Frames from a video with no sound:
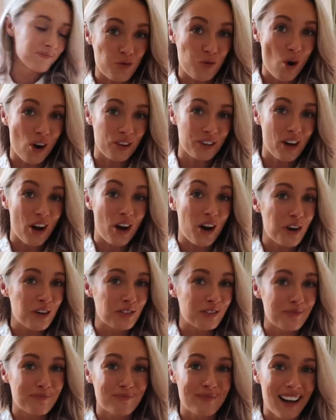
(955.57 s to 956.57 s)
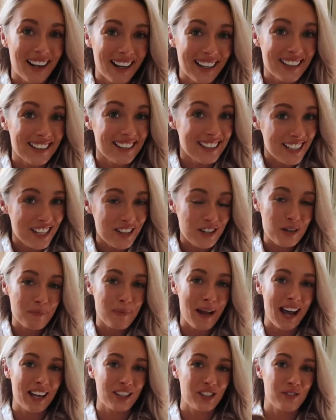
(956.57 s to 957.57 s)
One of my newer
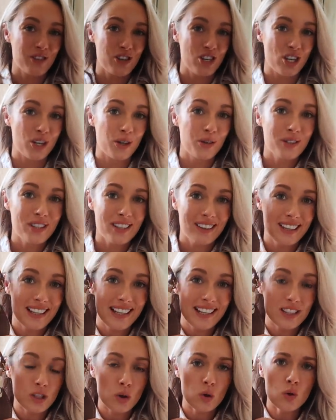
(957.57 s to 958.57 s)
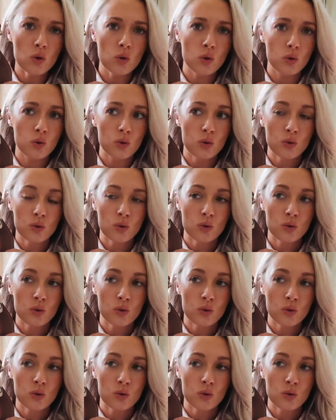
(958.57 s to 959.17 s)
pairs of shoes, these, ooh,